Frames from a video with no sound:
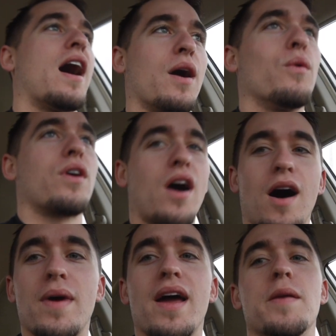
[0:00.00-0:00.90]
I will
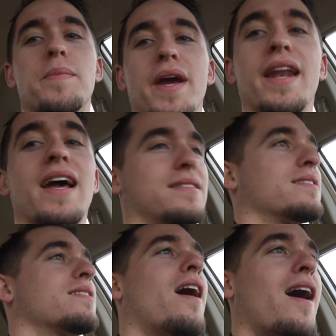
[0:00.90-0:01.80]
comment and pin it at the
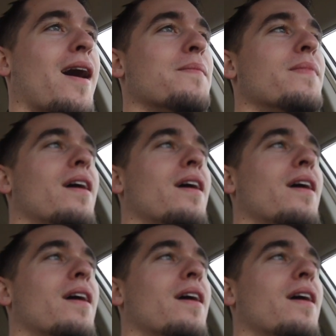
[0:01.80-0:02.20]
top